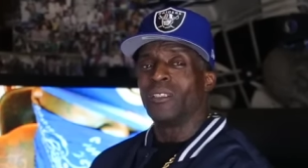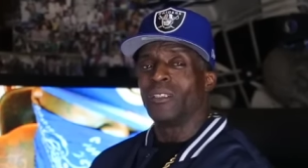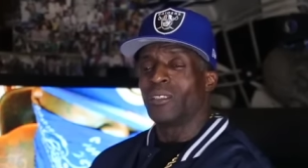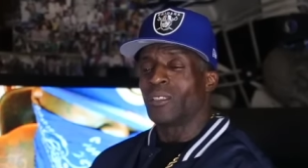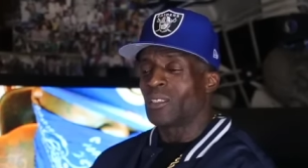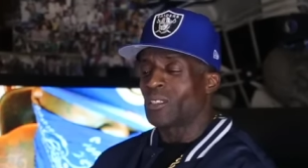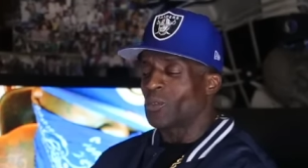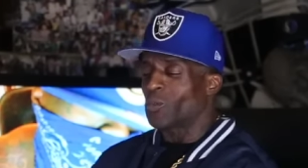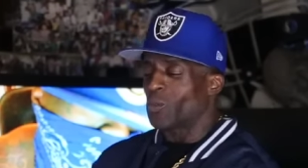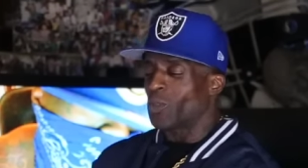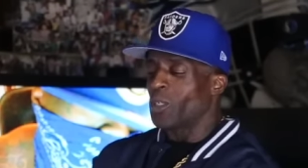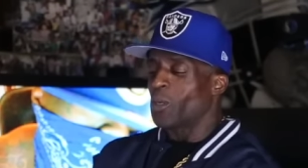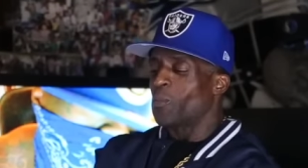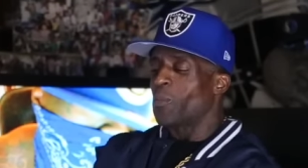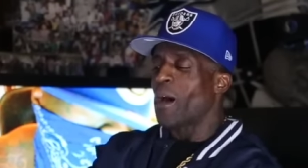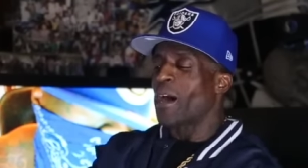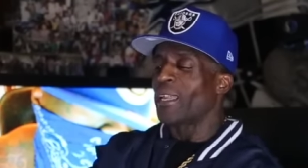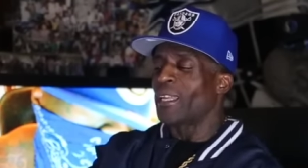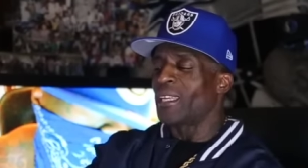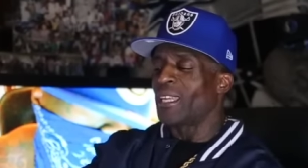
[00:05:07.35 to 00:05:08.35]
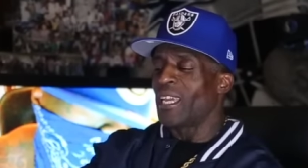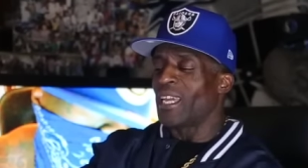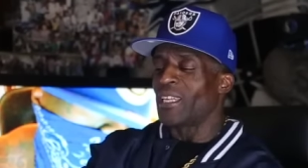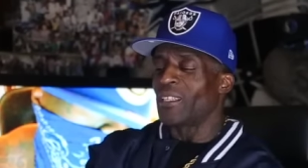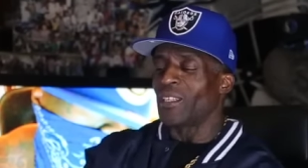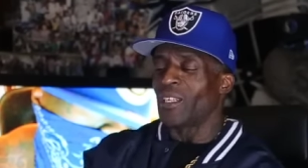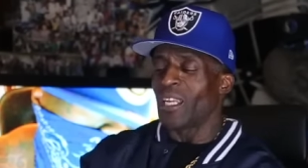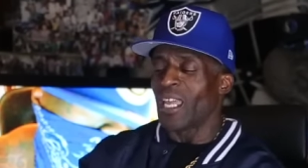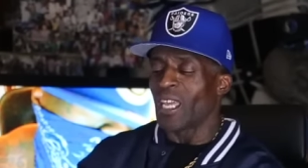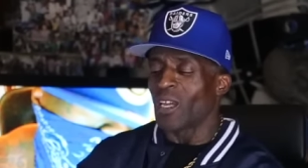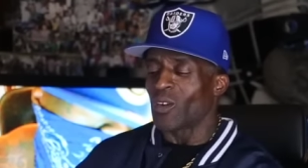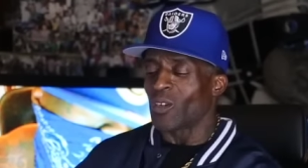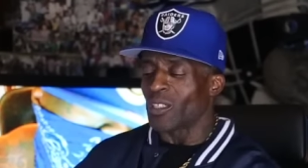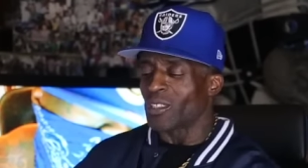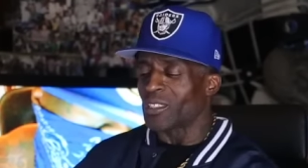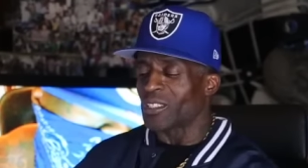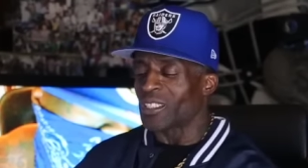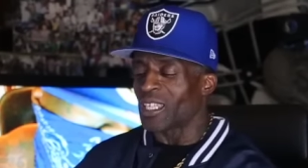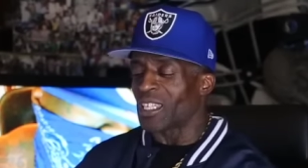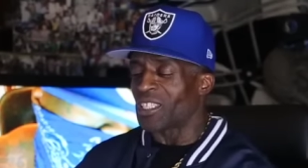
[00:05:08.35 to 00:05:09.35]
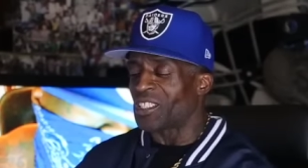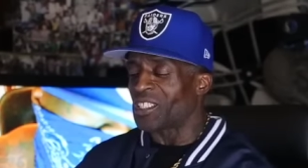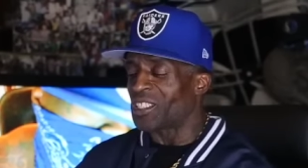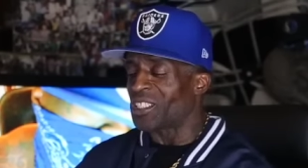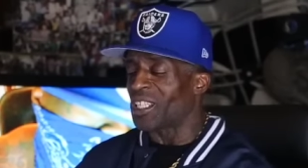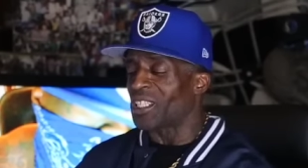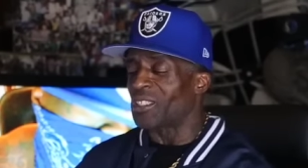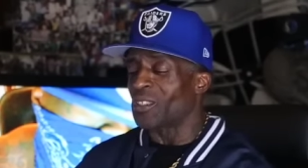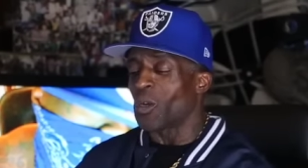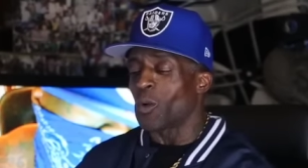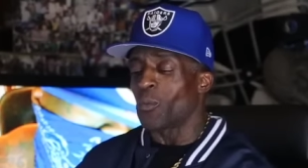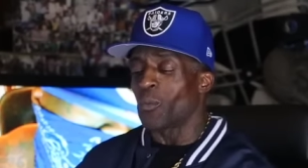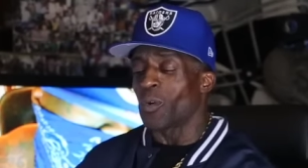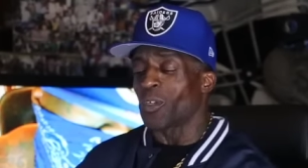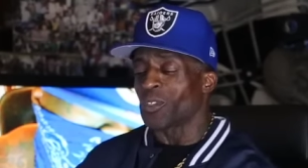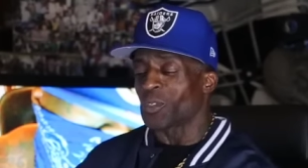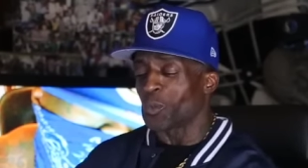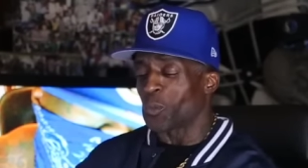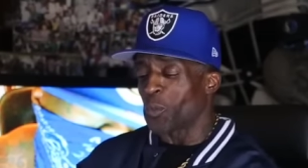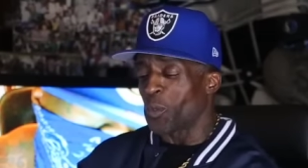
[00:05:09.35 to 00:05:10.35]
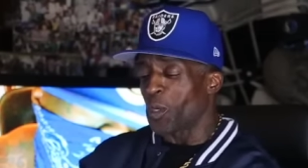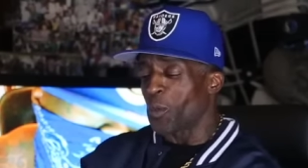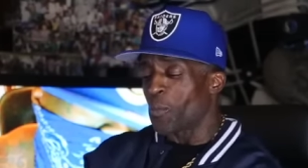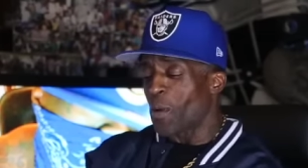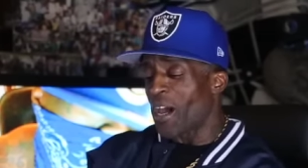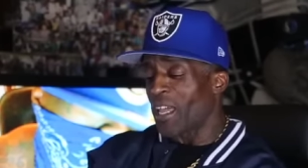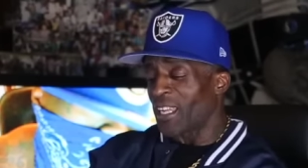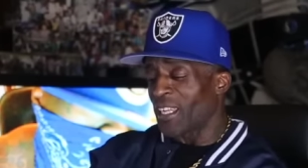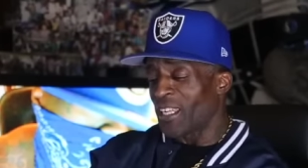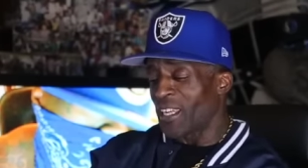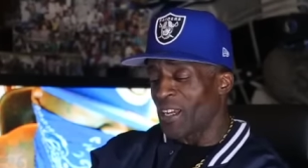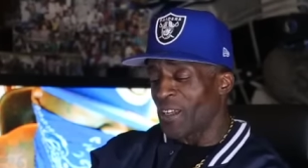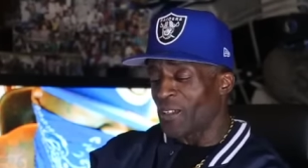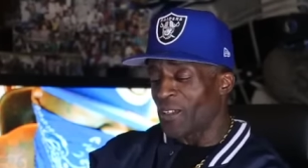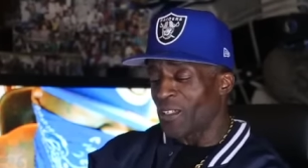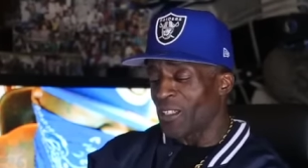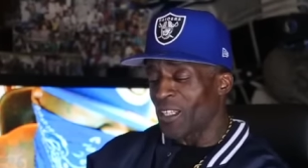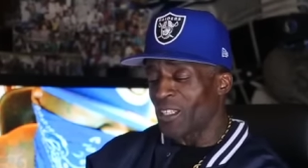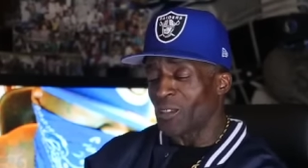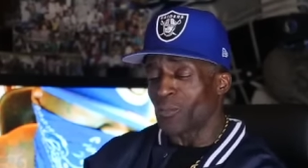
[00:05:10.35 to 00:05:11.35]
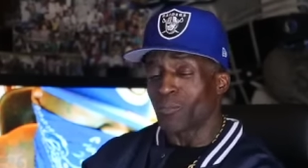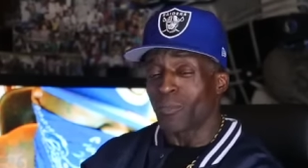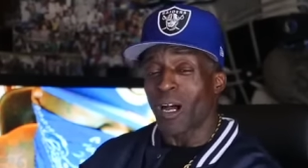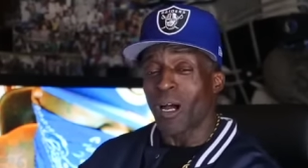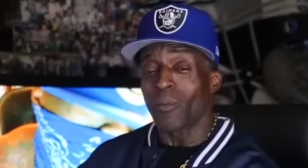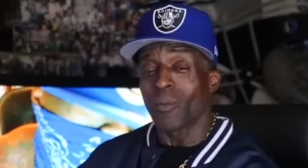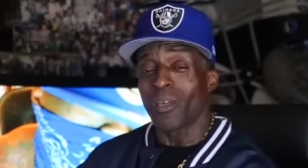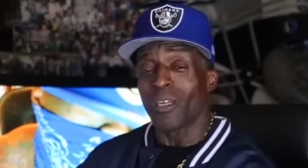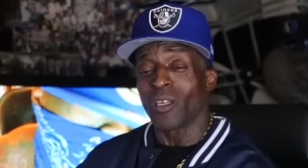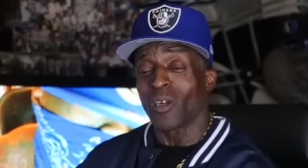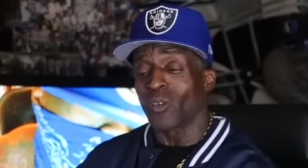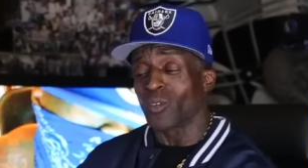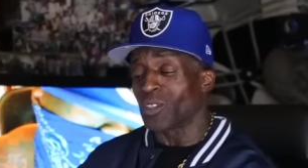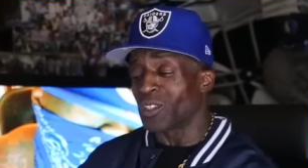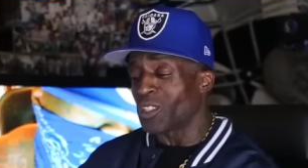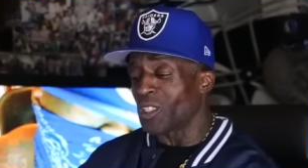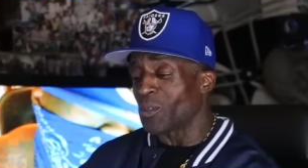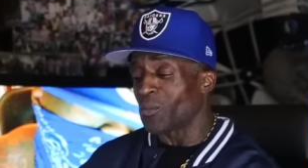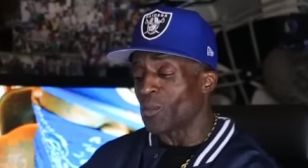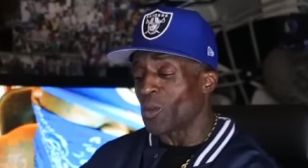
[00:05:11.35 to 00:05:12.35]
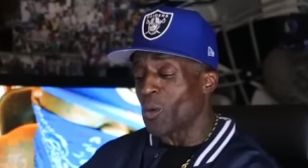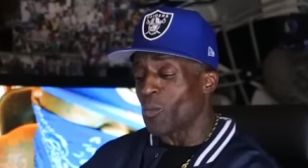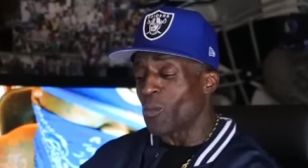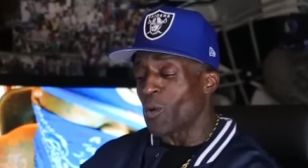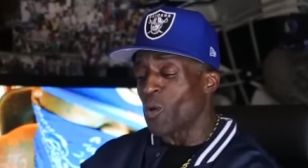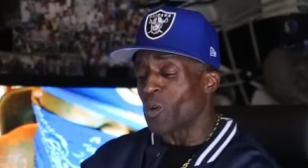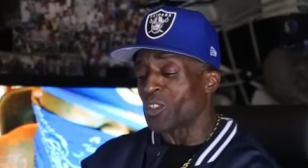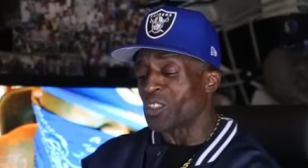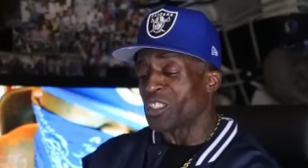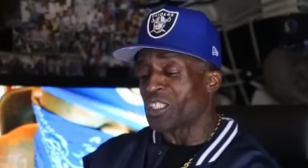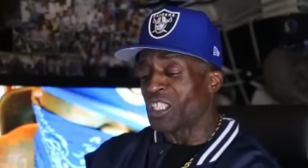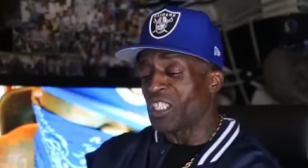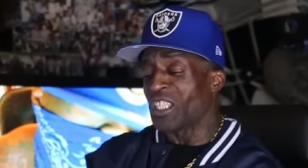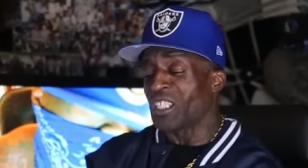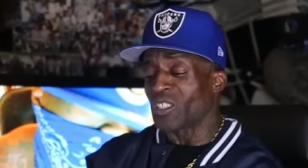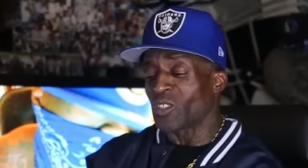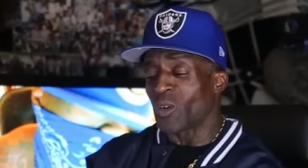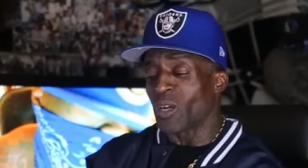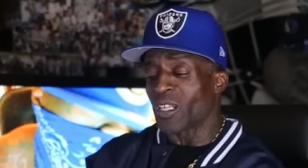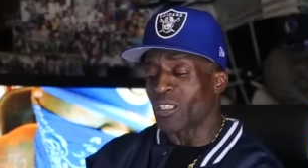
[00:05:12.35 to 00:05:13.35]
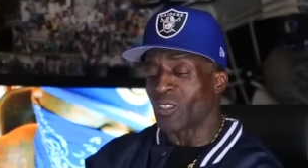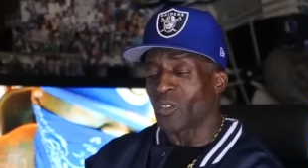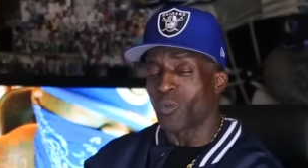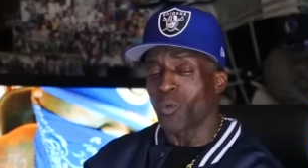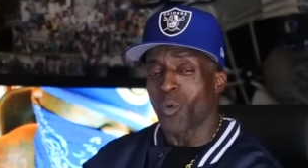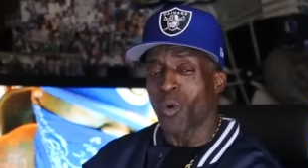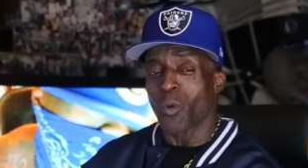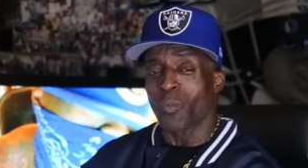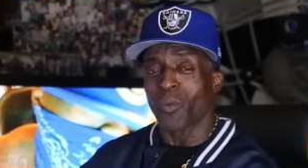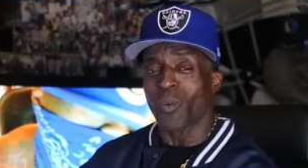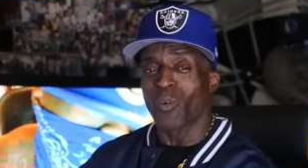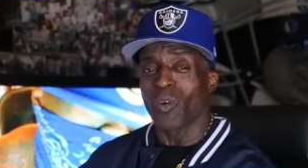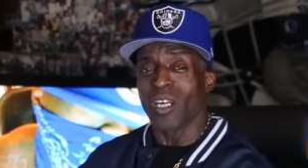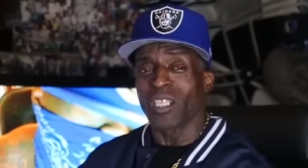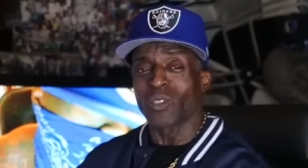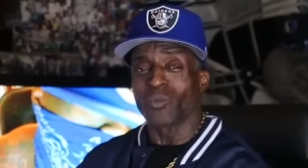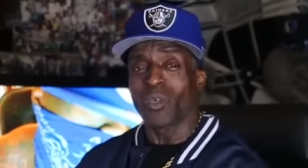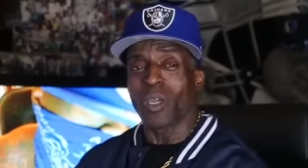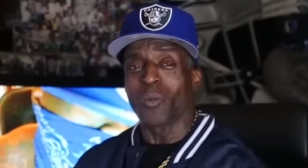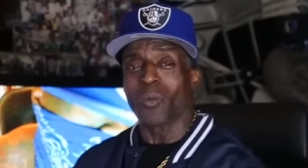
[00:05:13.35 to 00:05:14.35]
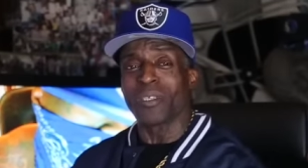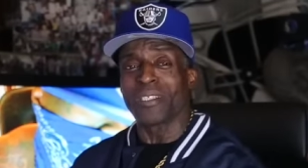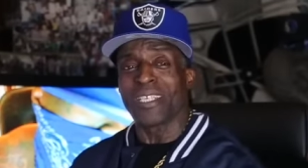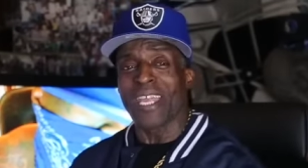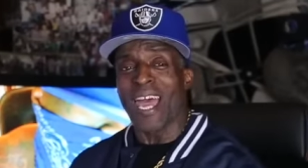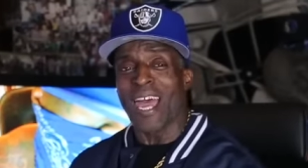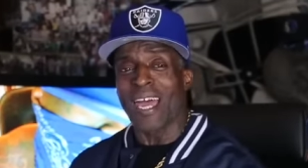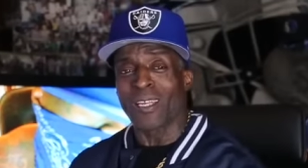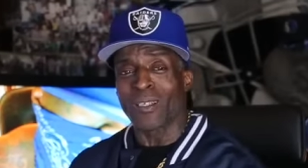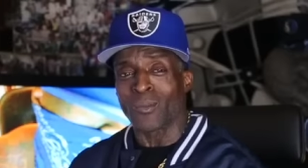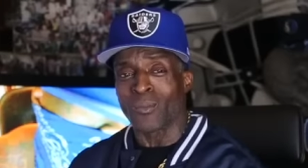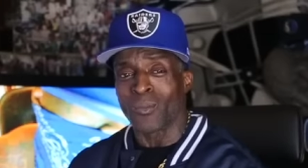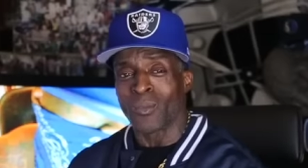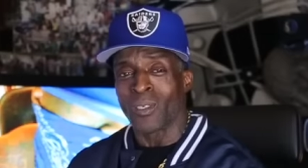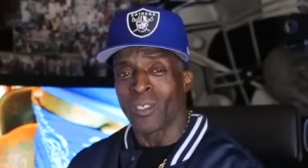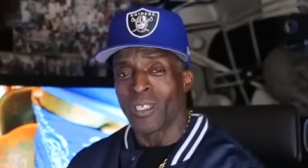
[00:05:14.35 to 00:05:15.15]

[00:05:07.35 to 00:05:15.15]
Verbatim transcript: And it's a real body laying there. They ain't gonna get to say shit no more. It's a real body laying there. His mama ain't gonna see him no more. His kids gonna have to grow up and graduate with daddy.